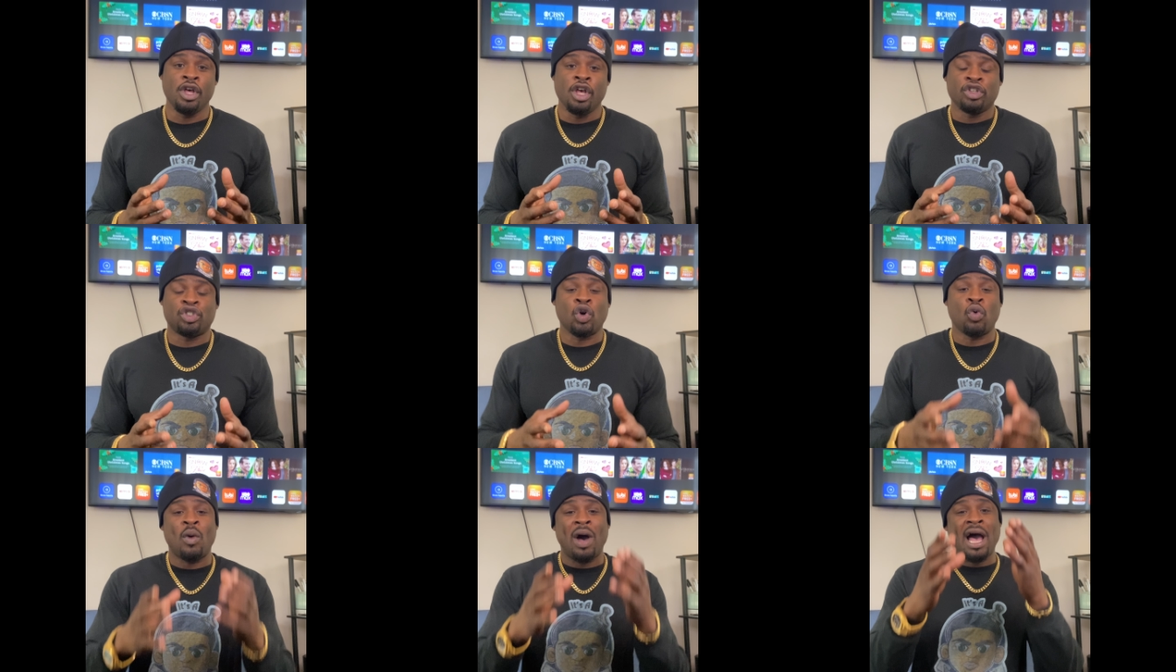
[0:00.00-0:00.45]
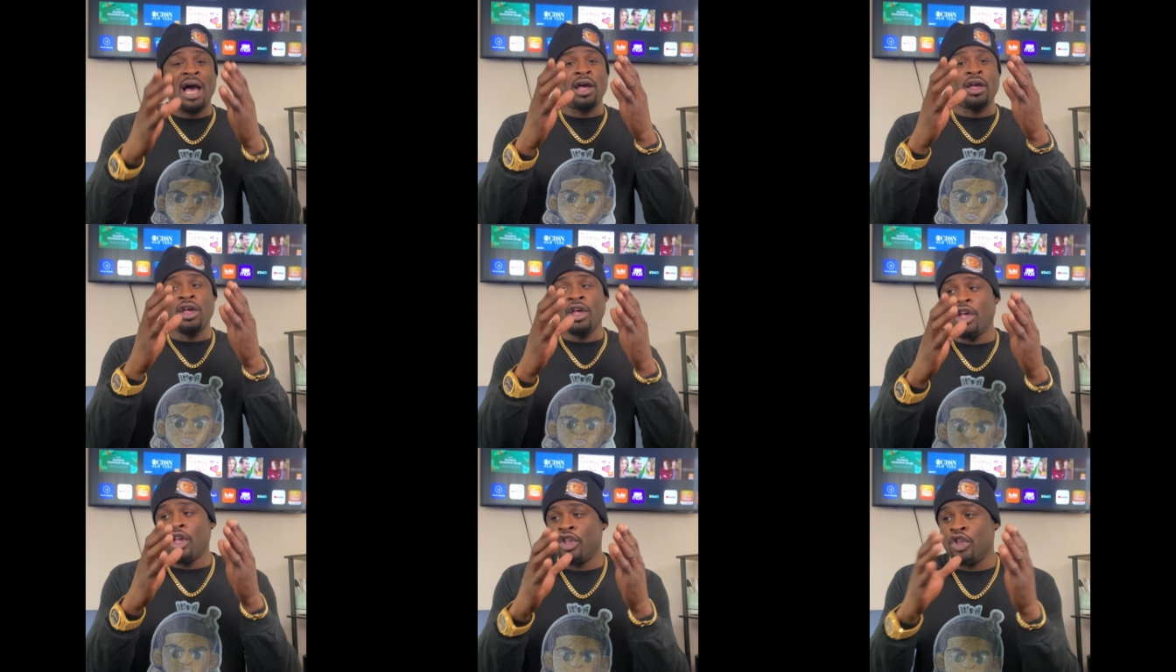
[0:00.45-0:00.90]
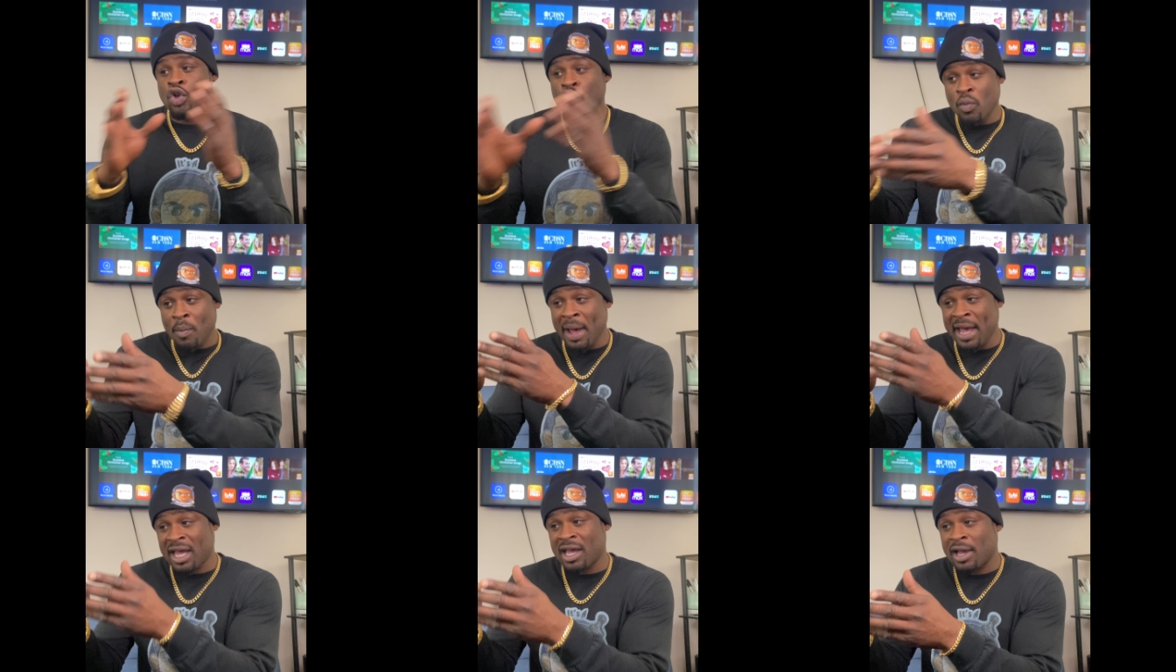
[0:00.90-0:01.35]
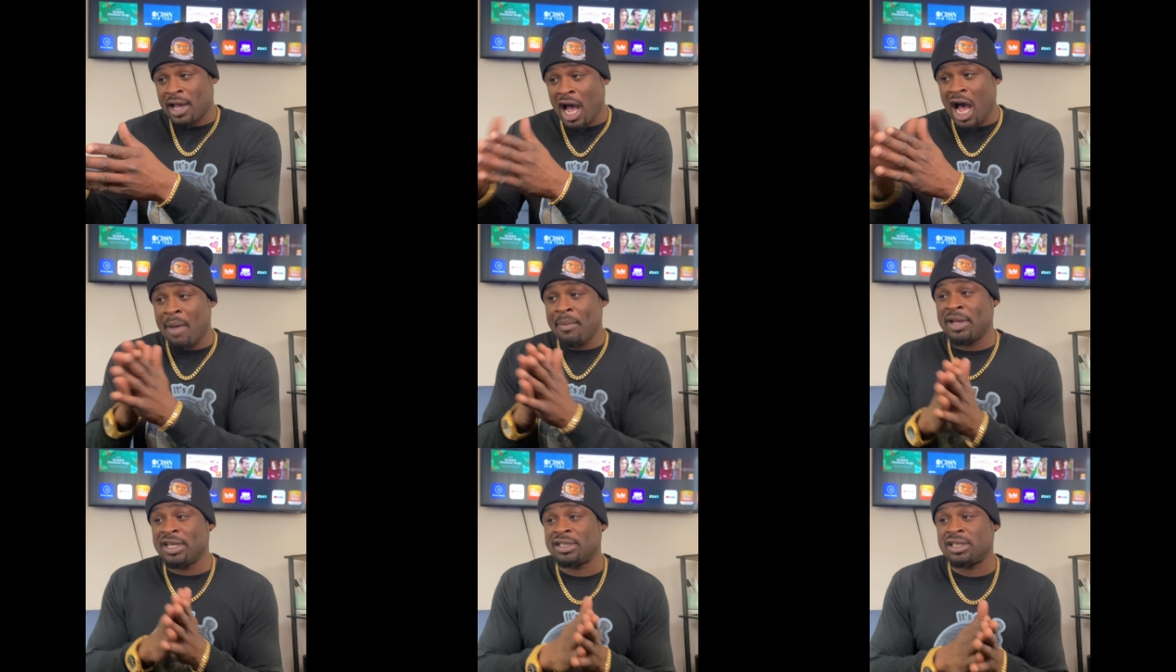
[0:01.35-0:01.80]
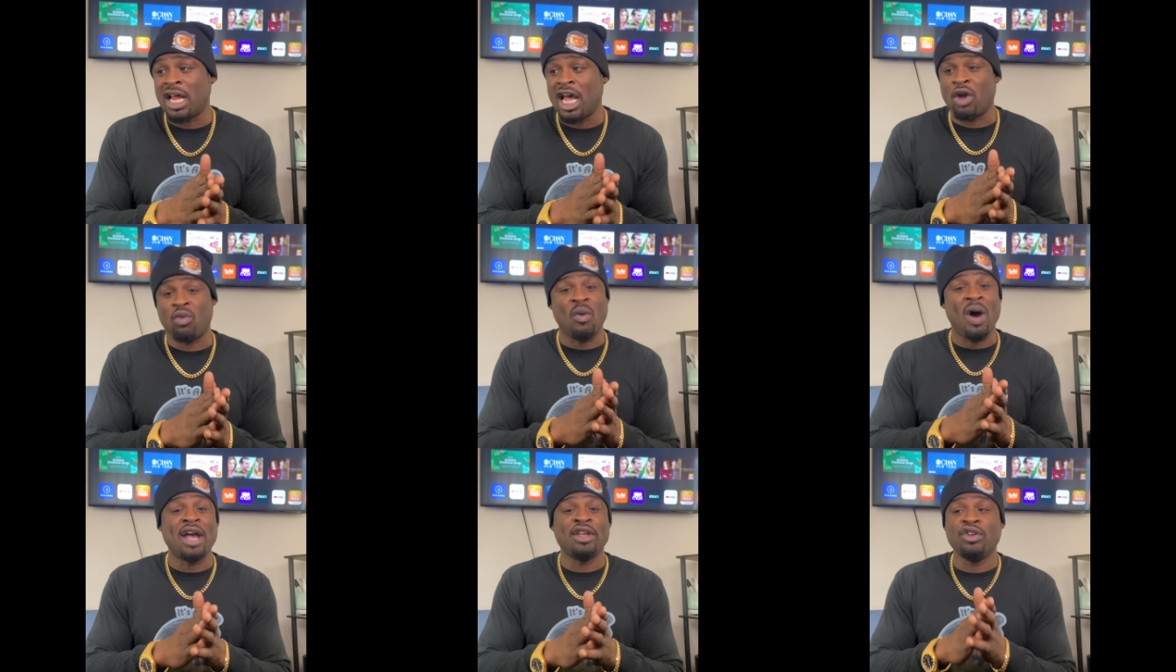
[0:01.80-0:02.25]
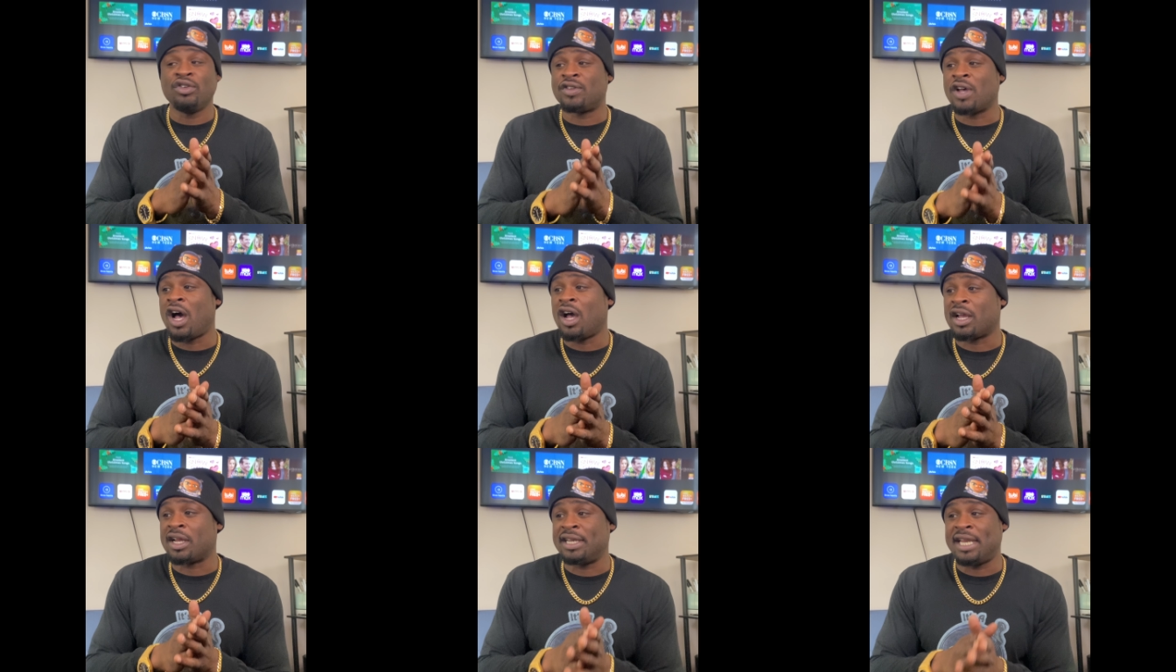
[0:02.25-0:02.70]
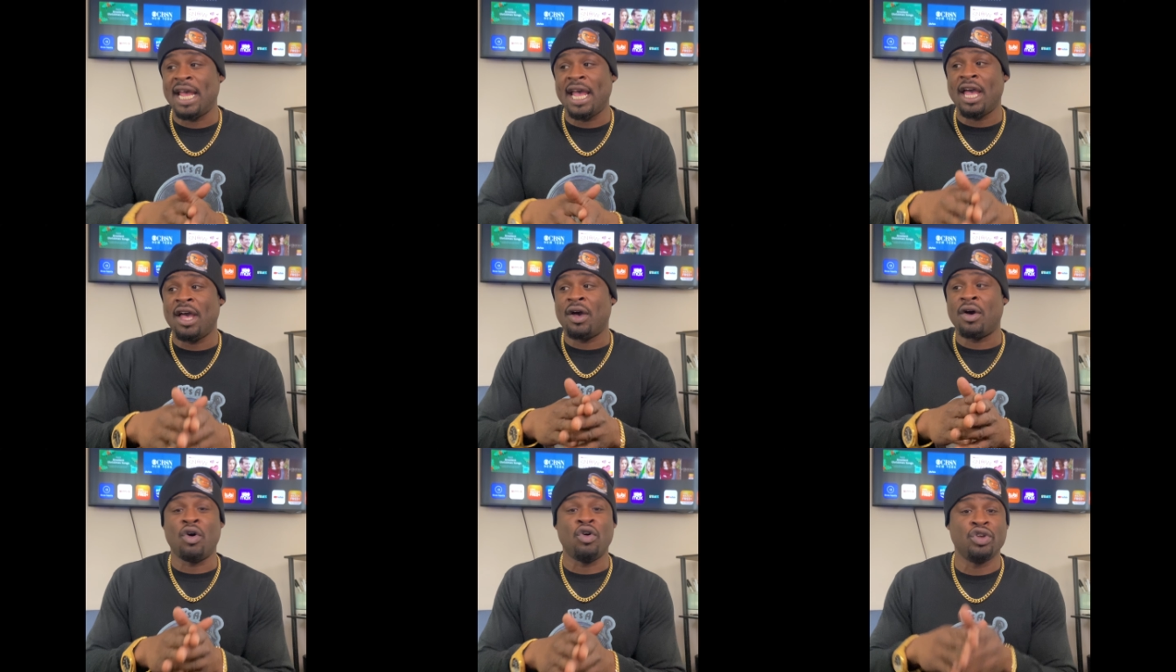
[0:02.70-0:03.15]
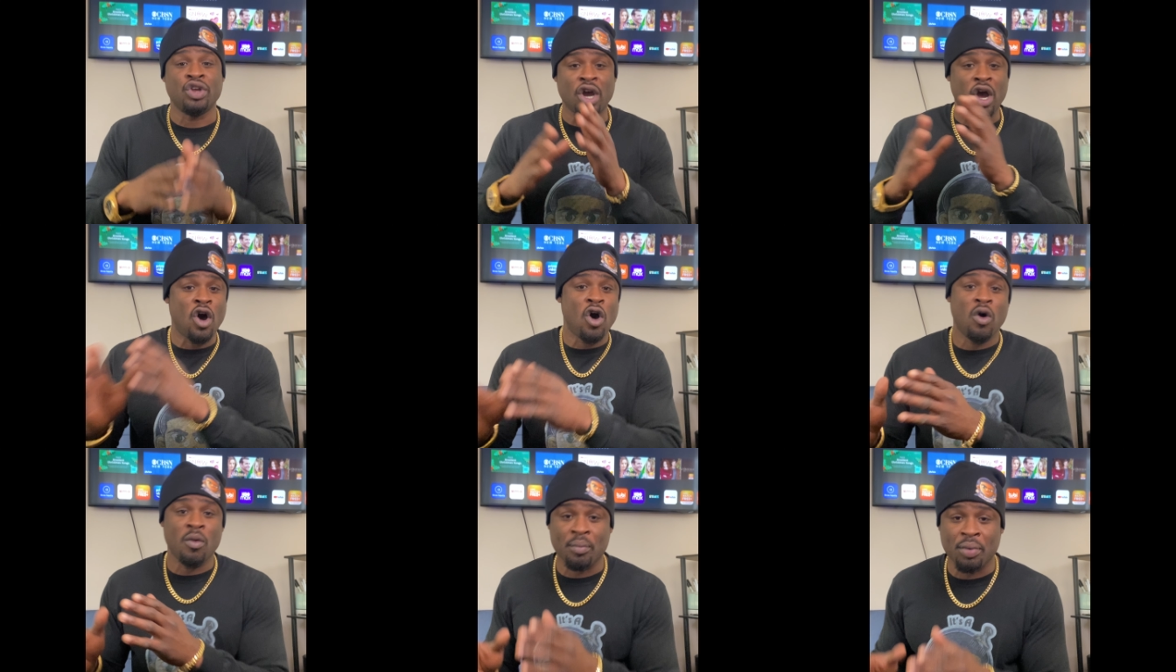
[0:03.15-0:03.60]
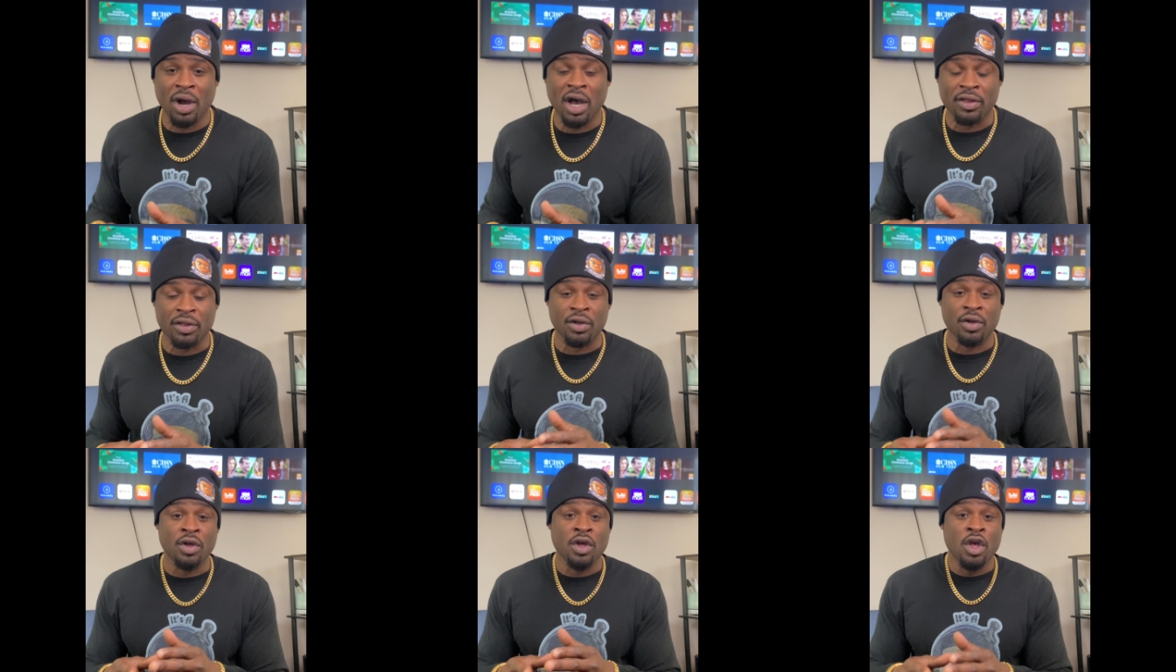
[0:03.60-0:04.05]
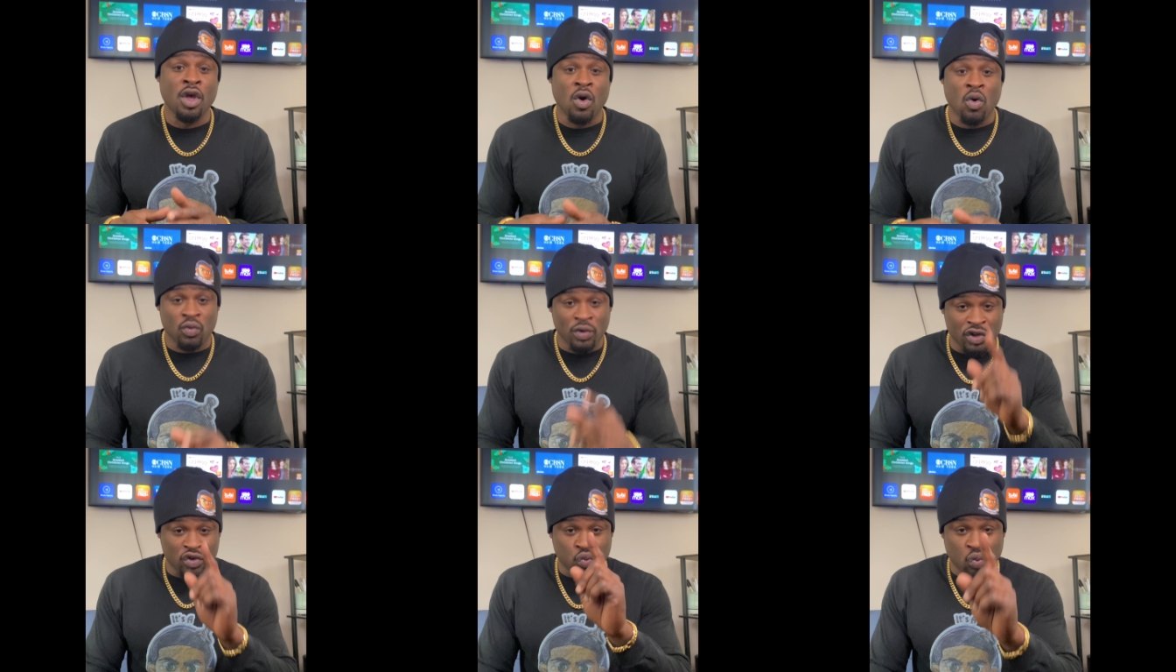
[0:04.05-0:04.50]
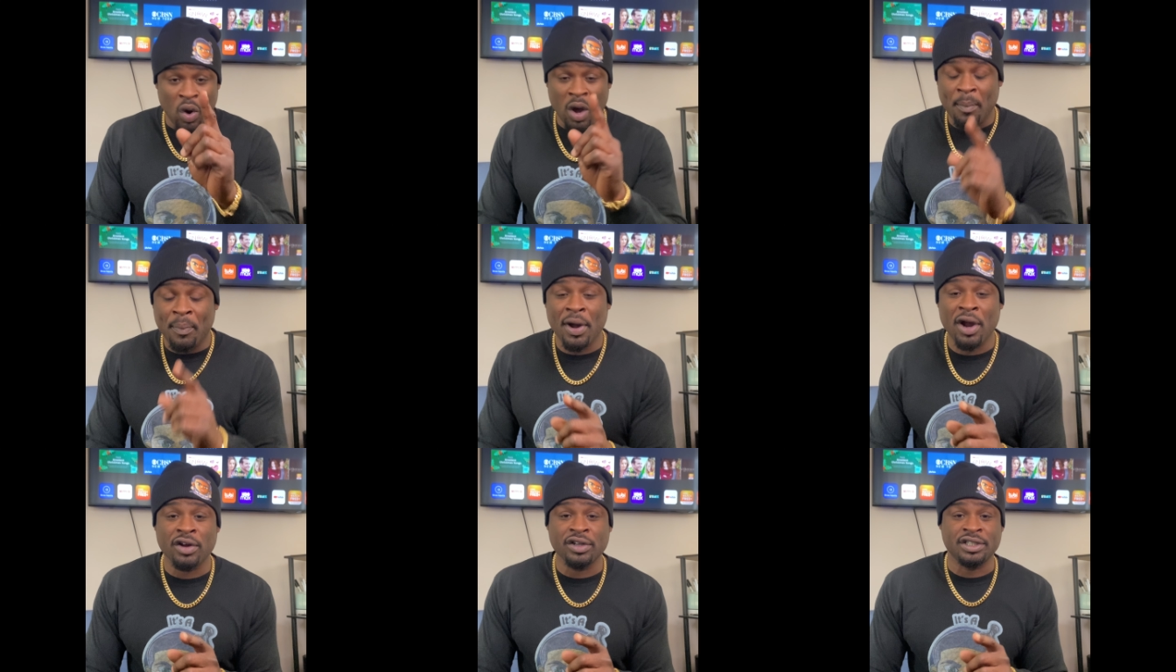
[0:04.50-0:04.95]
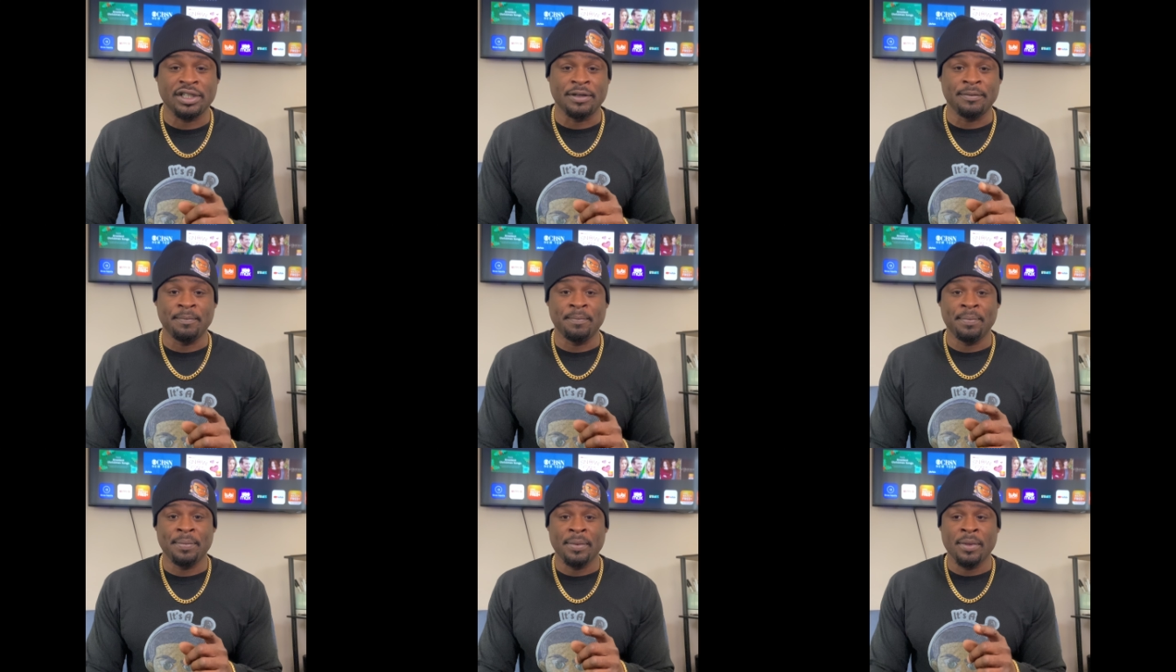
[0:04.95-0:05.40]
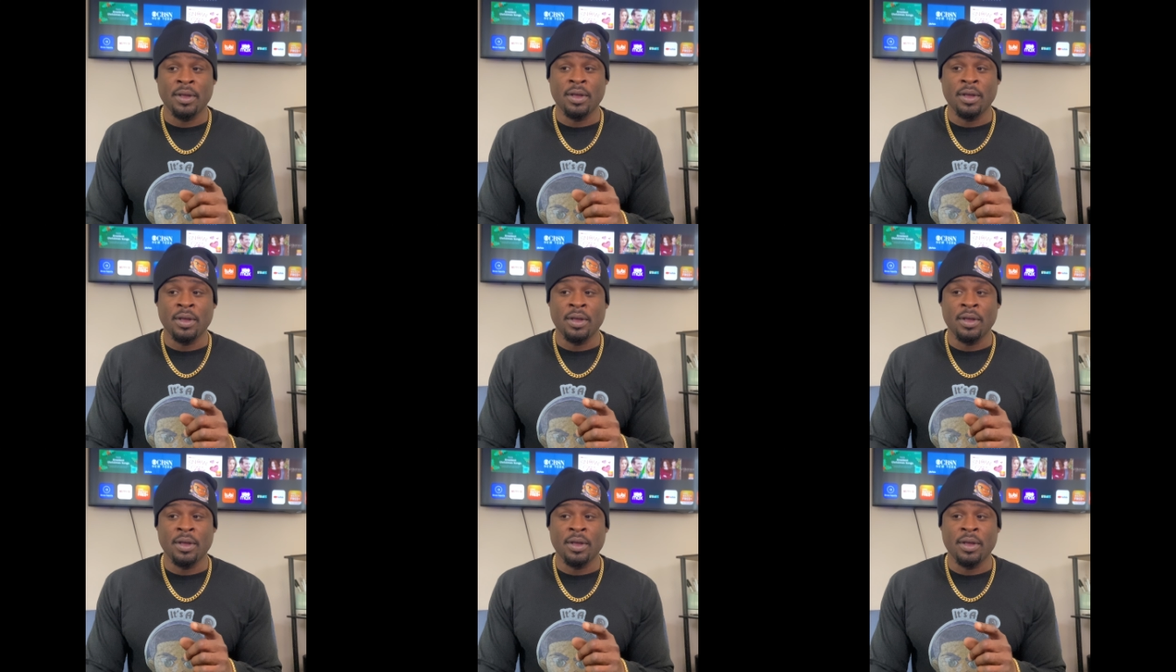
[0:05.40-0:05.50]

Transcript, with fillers: So why you making comments like why you talking down on your own brother, this one person?